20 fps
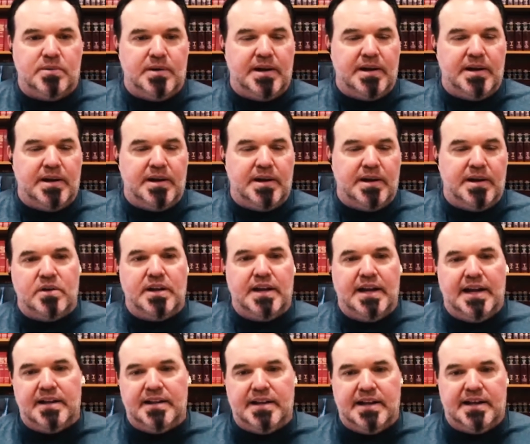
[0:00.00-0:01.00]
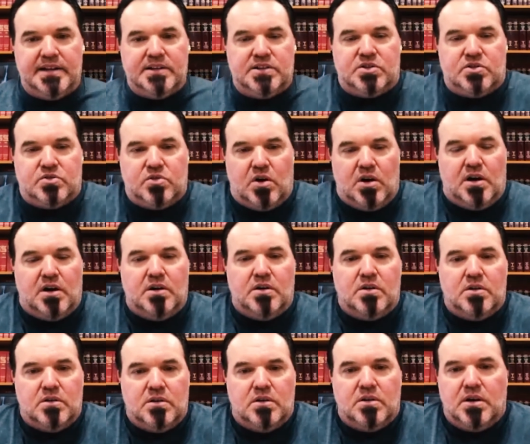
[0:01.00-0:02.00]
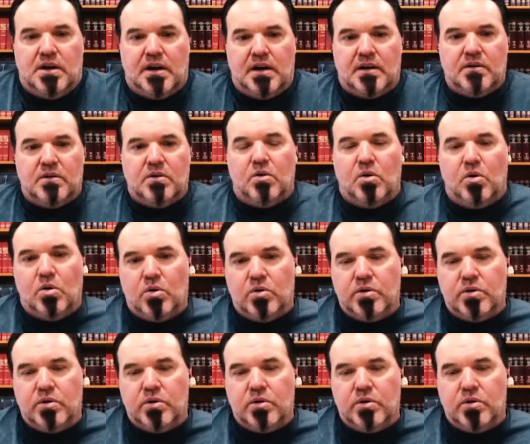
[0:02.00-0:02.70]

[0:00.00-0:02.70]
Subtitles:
I never really had that strong hold.